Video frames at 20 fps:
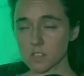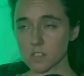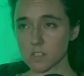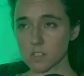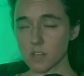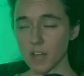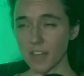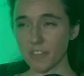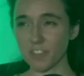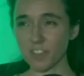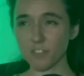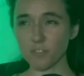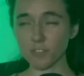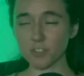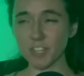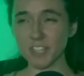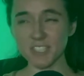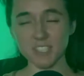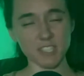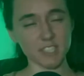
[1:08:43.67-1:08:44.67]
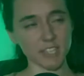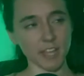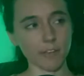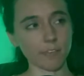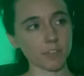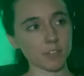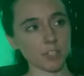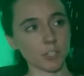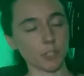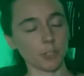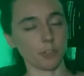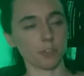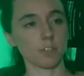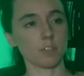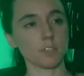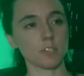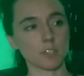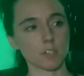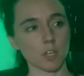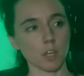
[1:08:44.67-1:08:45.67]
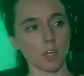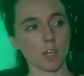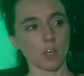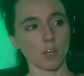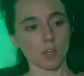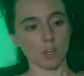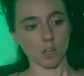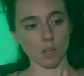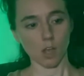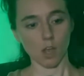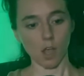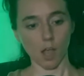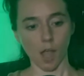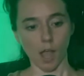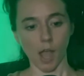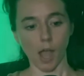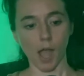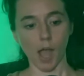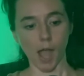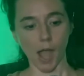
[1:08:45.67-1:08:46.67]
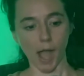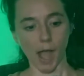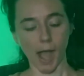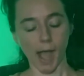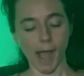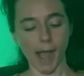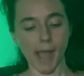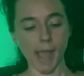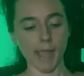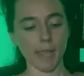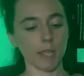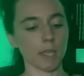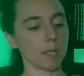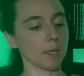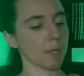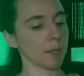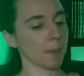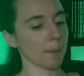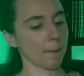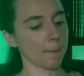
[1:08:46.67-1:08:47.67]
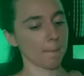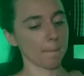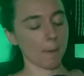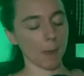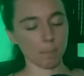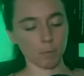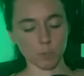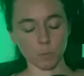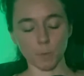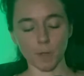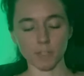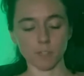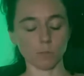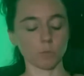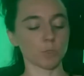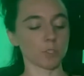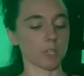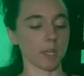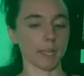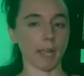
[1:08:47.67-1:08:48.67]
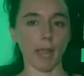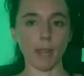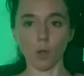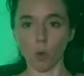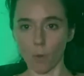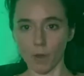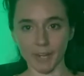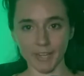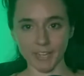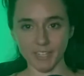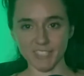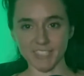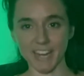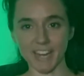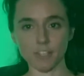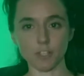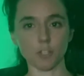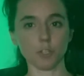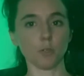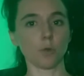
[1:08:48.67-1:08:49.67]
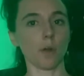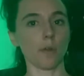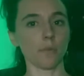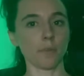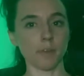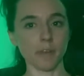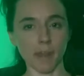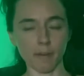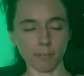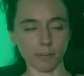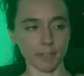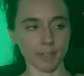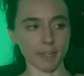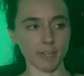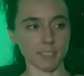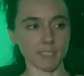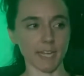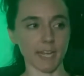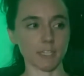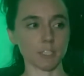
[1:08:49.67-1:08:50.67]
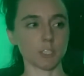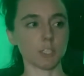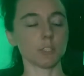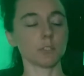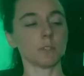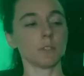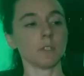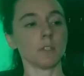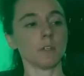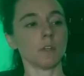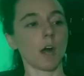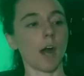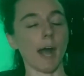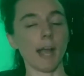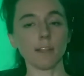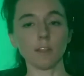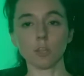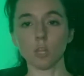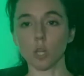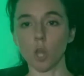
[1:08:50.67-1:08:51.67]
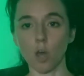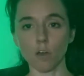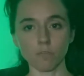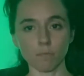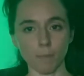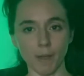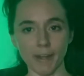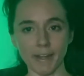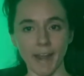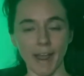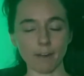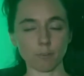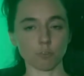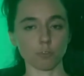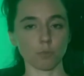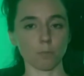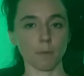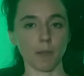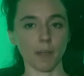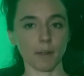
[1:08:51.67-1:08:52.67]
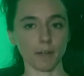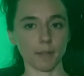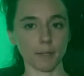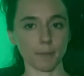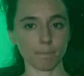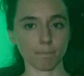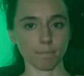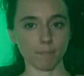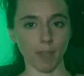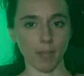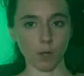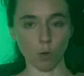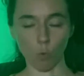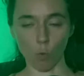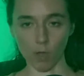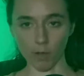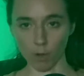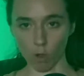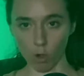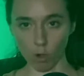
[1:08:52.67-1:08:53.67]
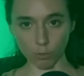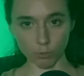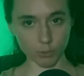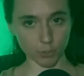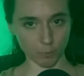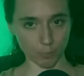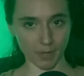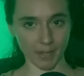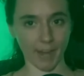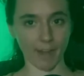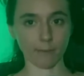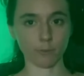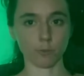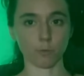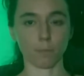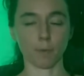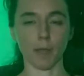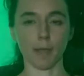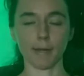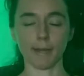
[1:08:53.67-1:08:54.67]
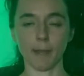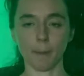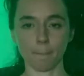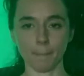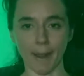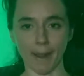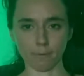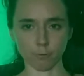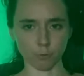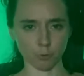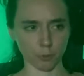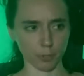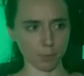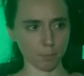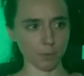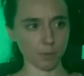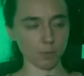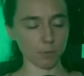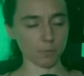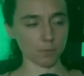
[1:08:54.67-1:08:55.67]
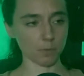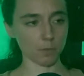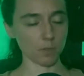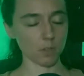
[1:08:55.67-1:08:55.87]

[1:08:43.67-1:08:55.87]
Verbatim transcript: think for like 7 years, my perspective was like, I don't want to get a tattoo. I'll never get a tattoo. I love my natural body. I don't want to alter my natural body. I'm naturally beautiful.